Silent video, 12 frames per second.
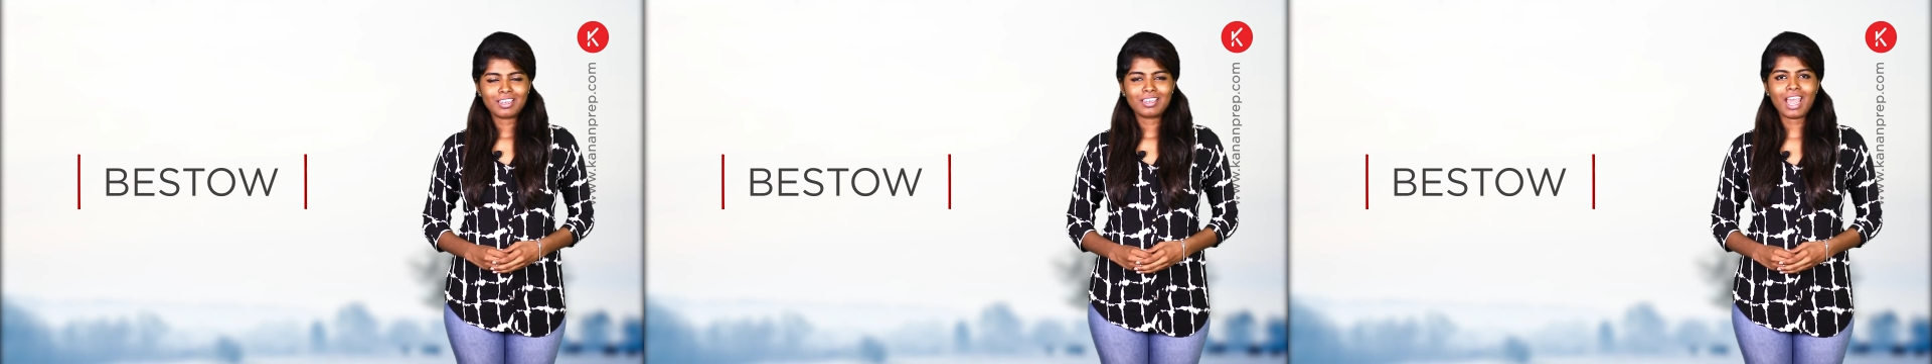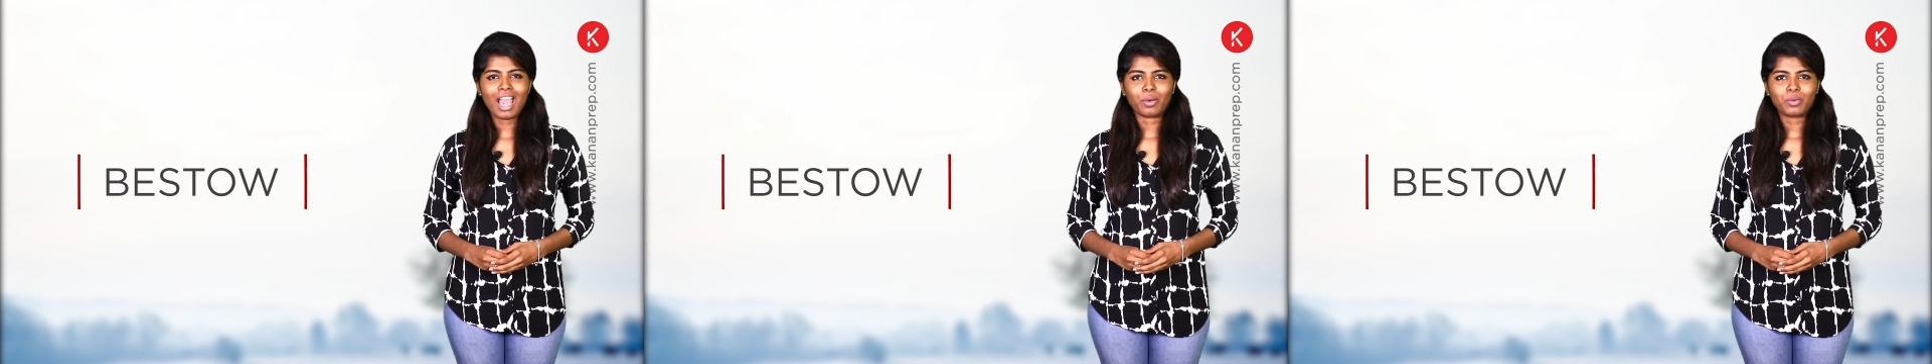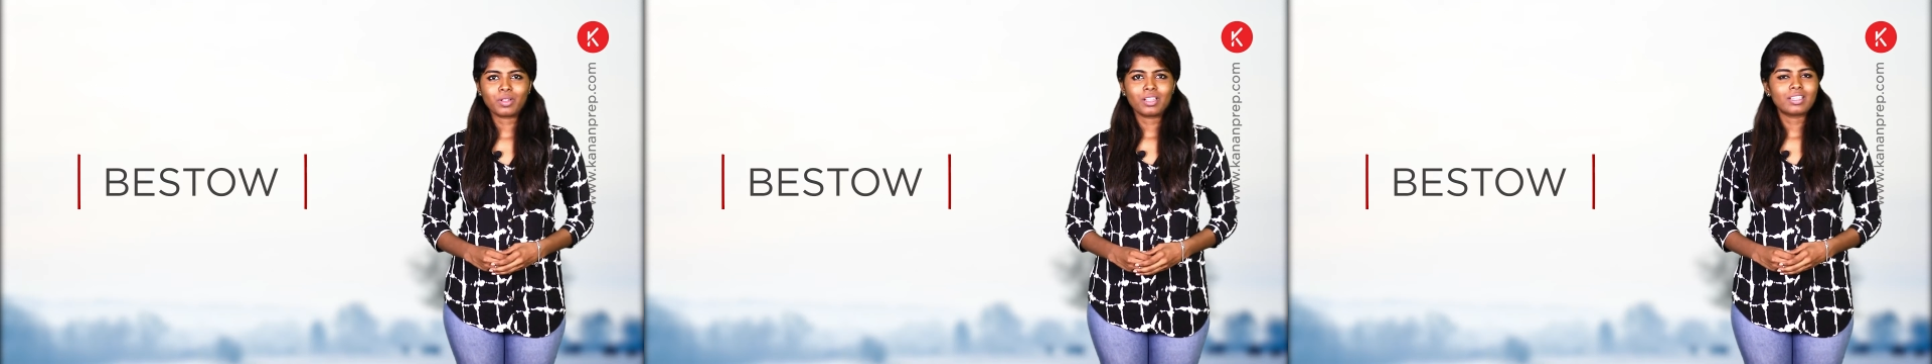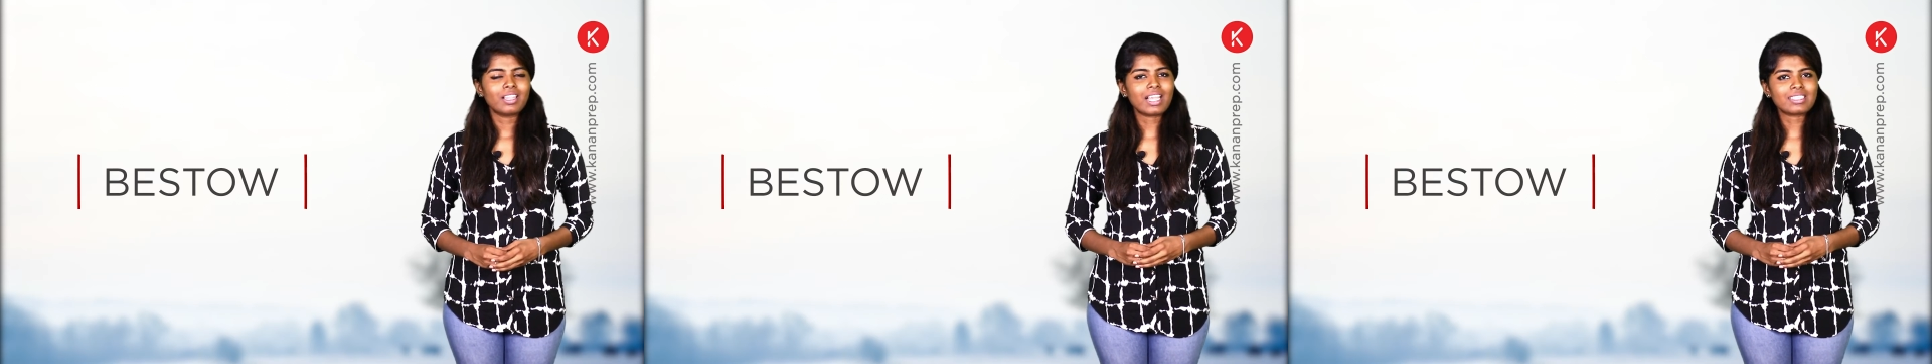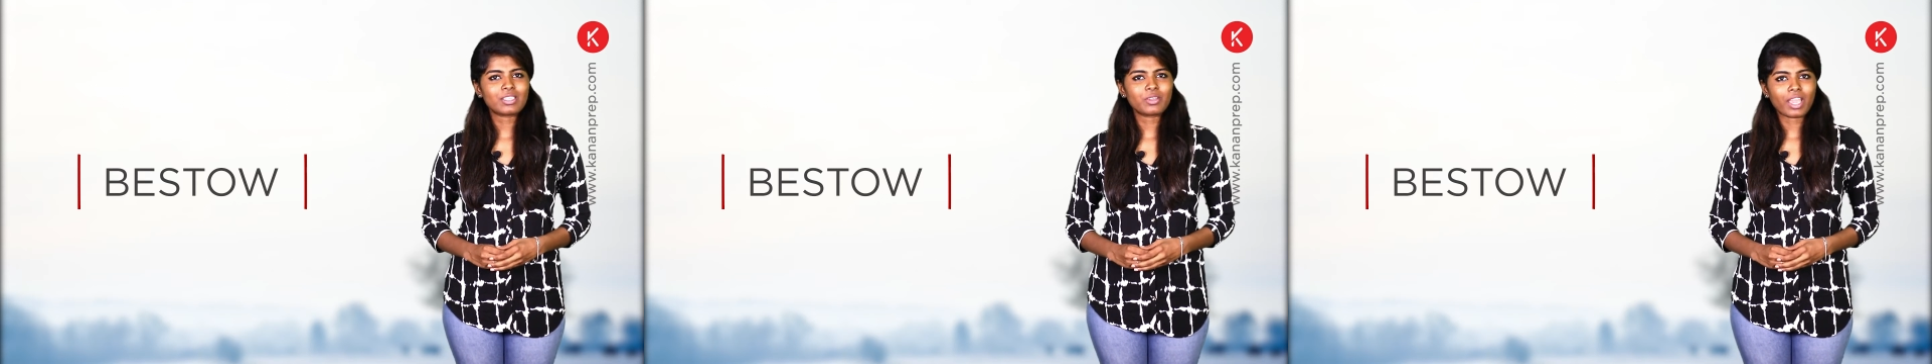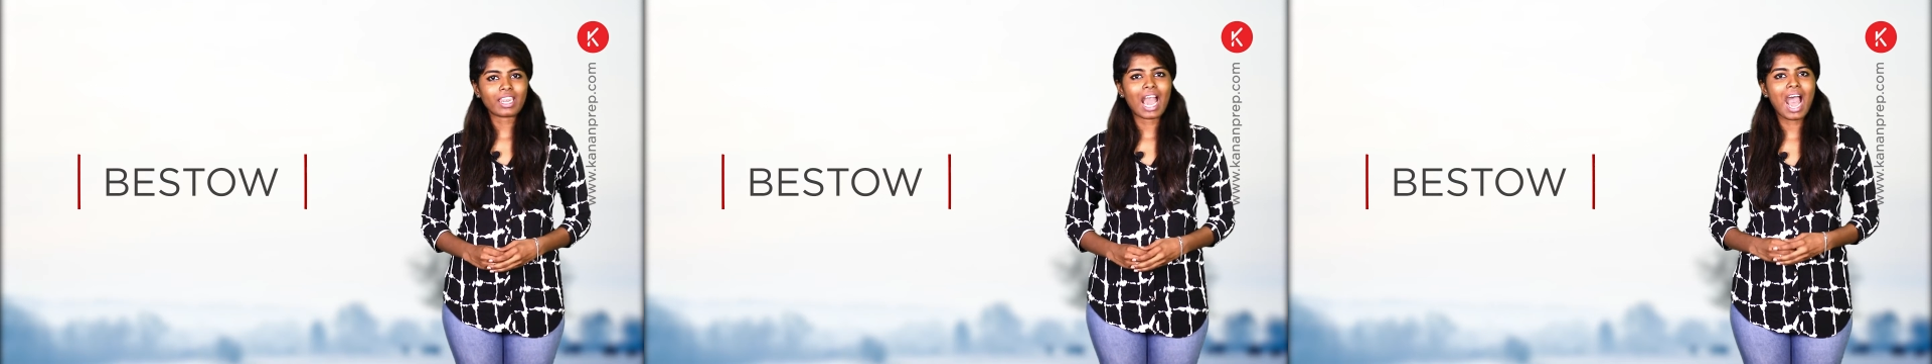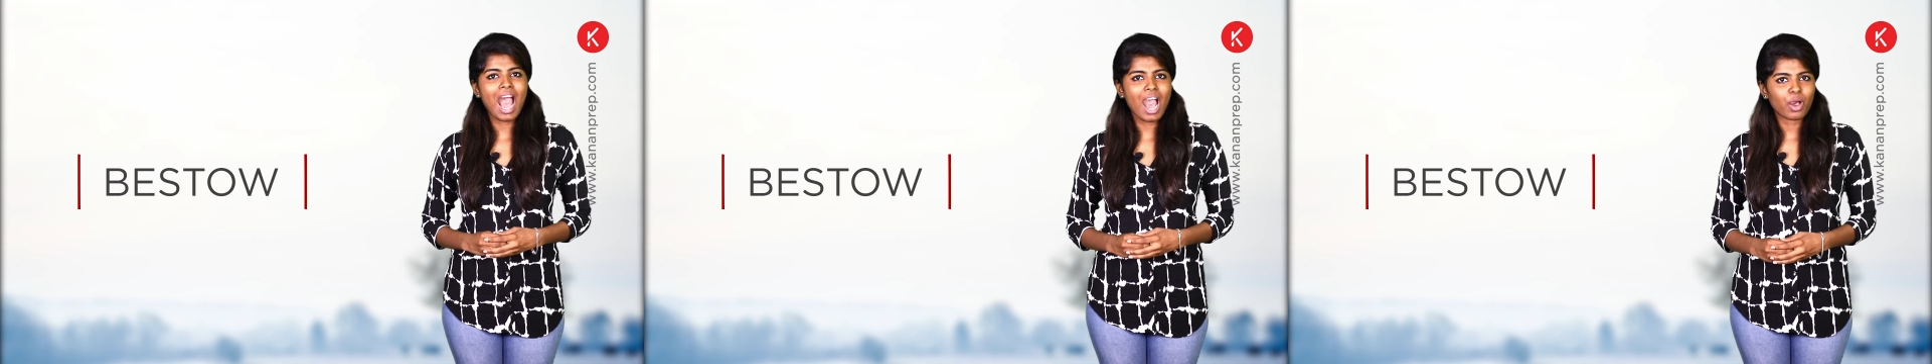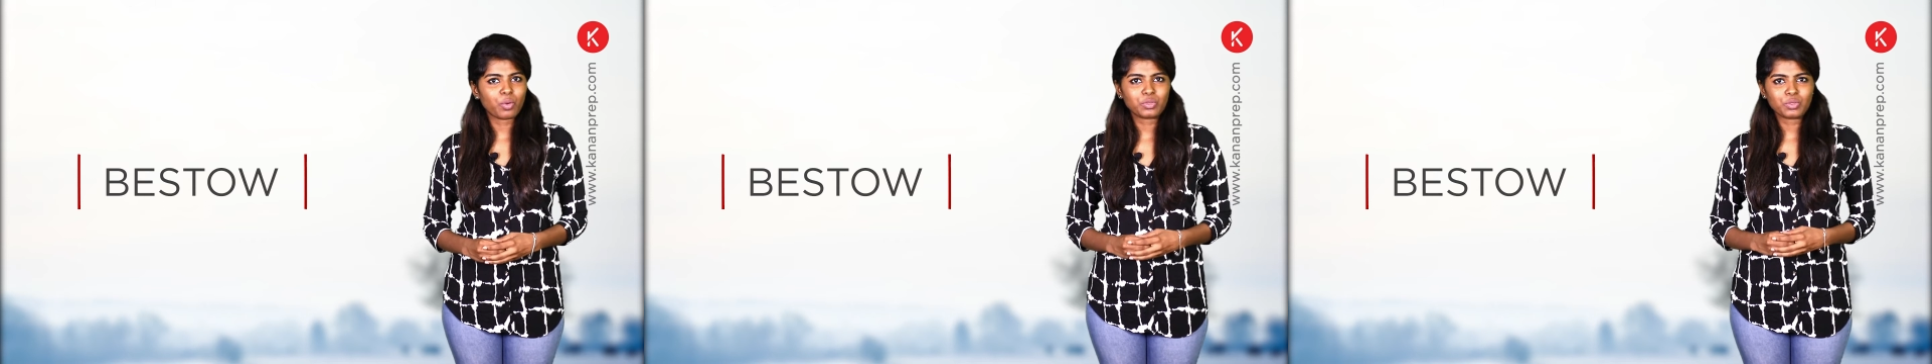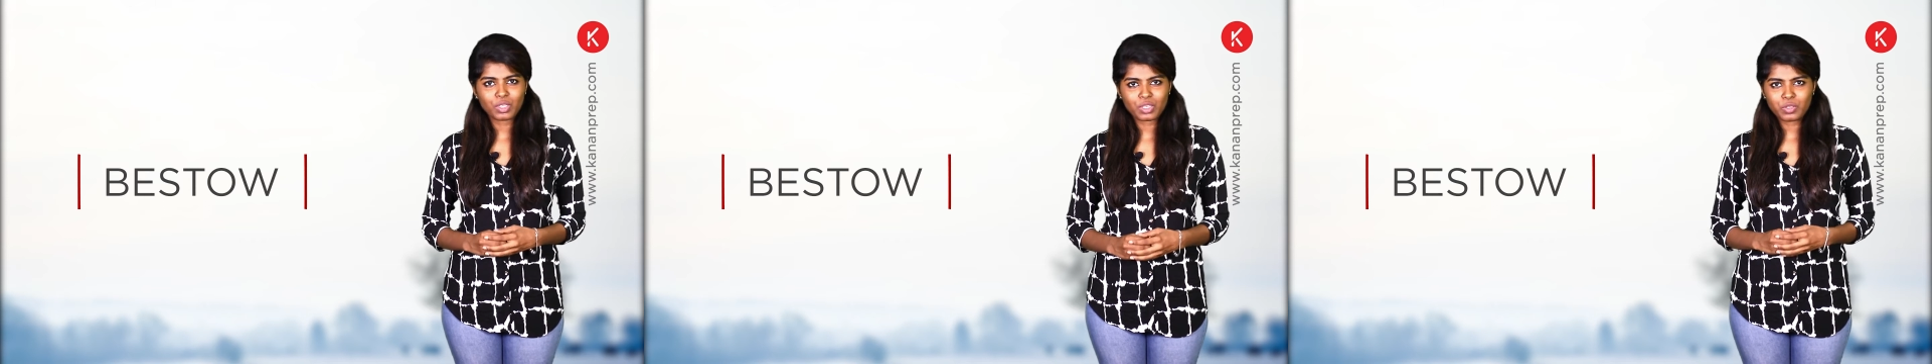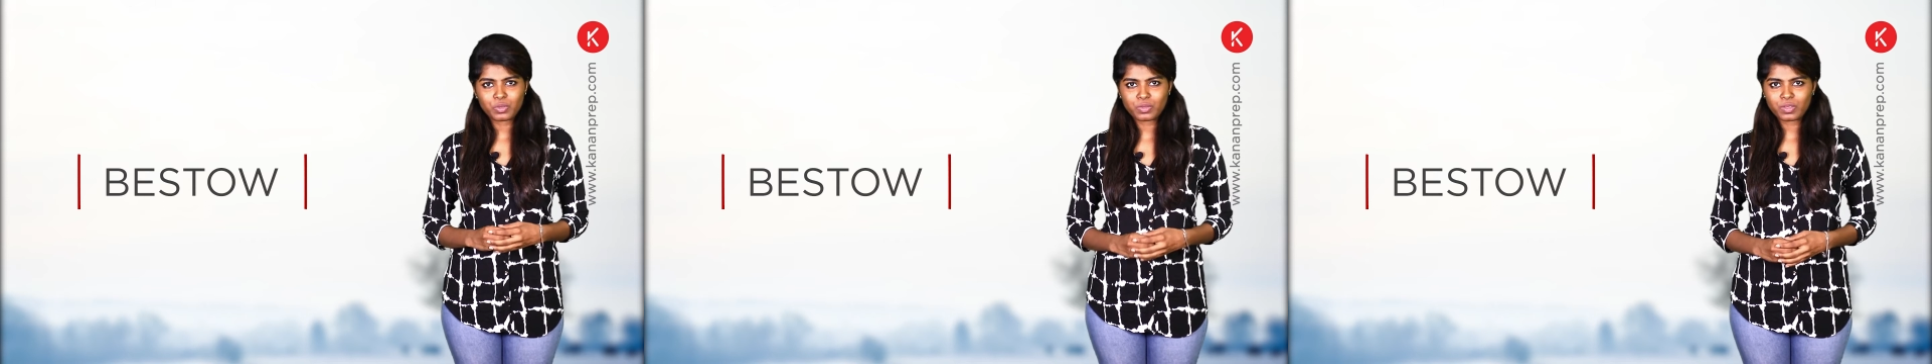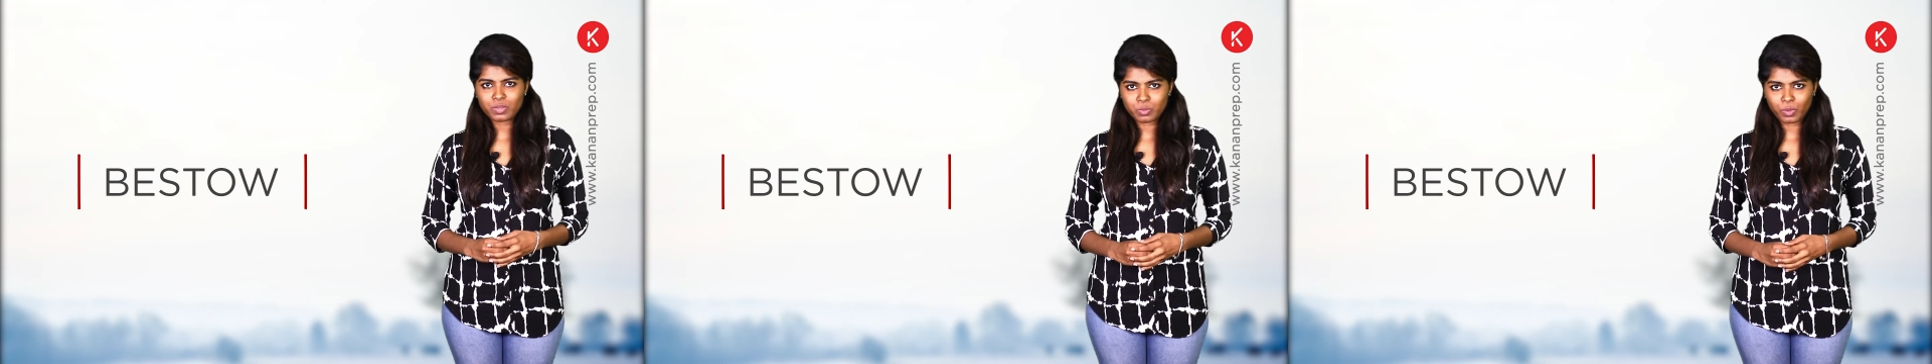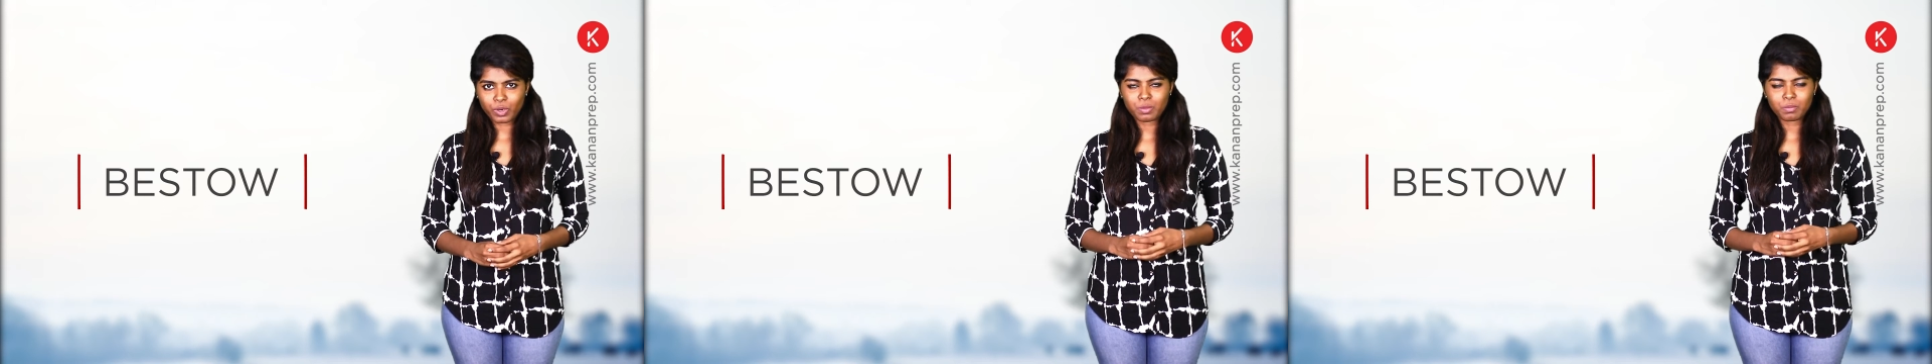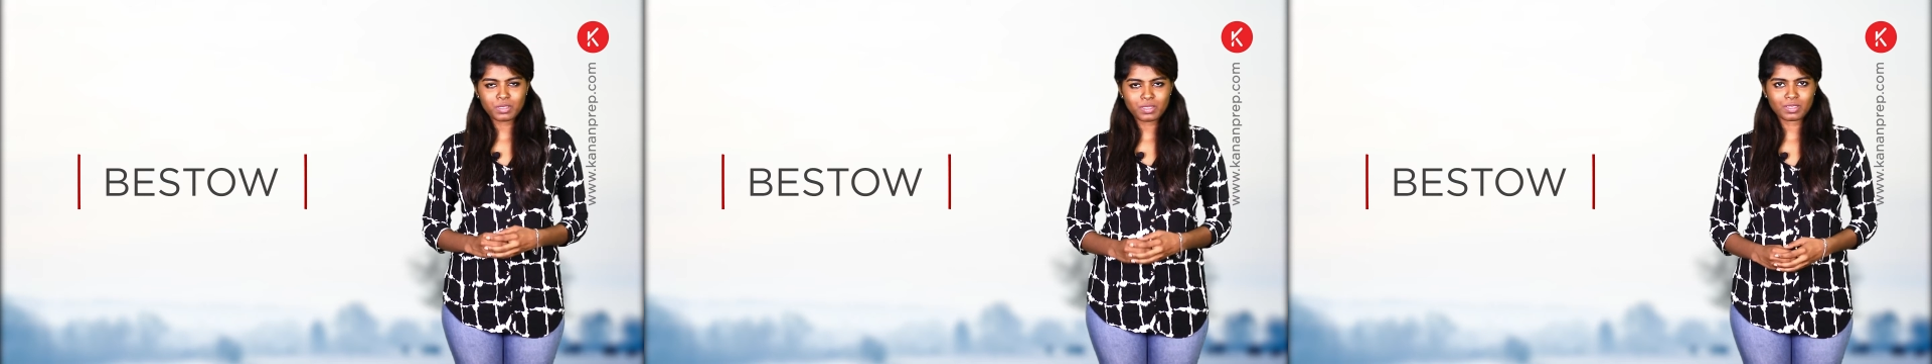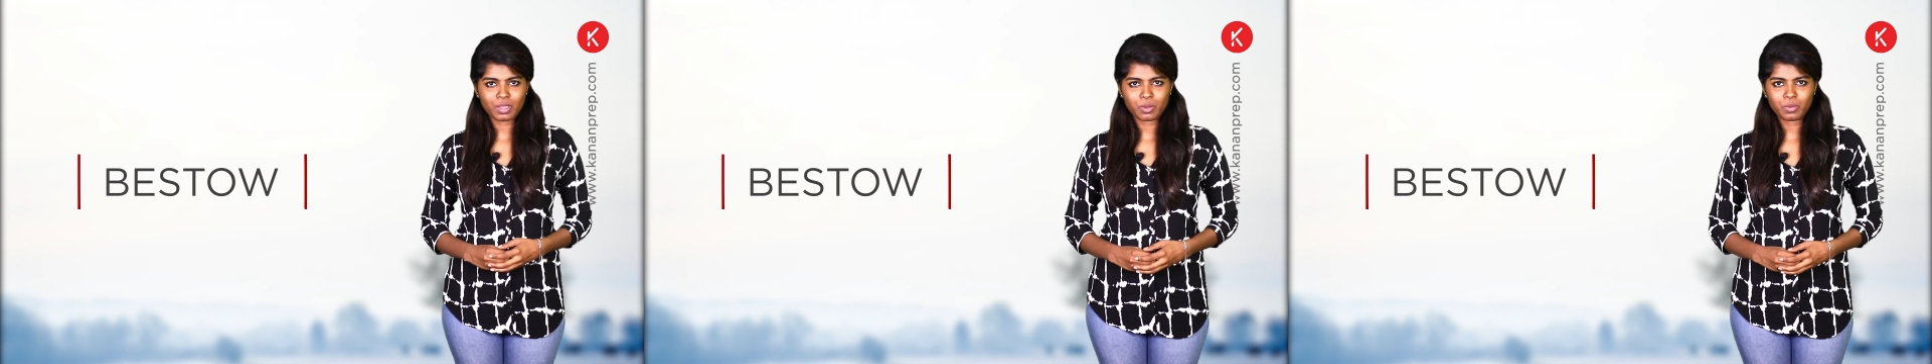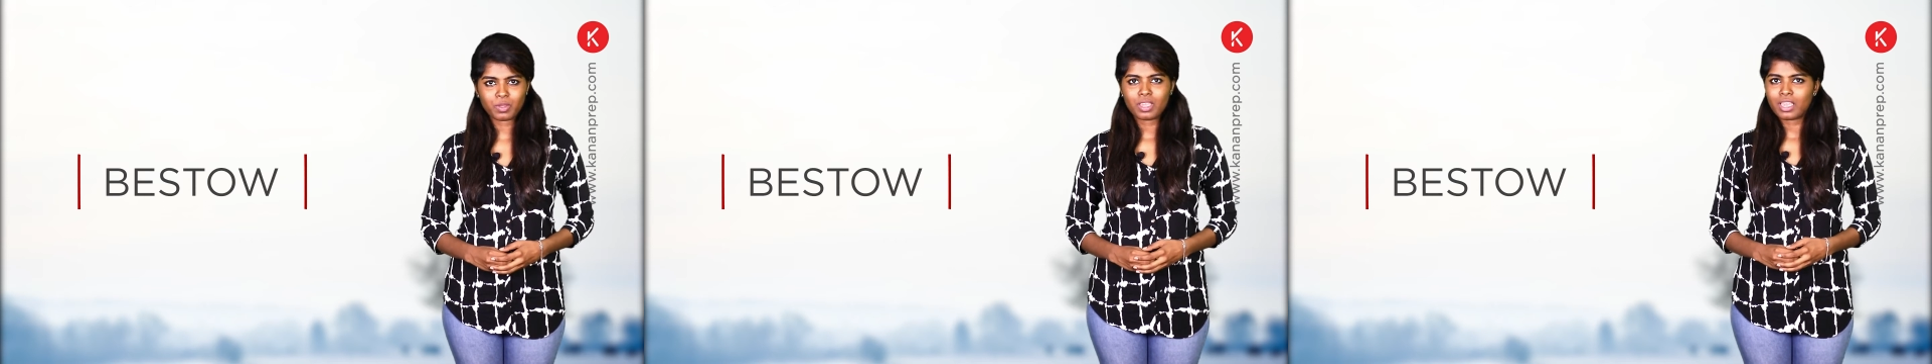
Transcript: Now, let's look at how you can use this word bestow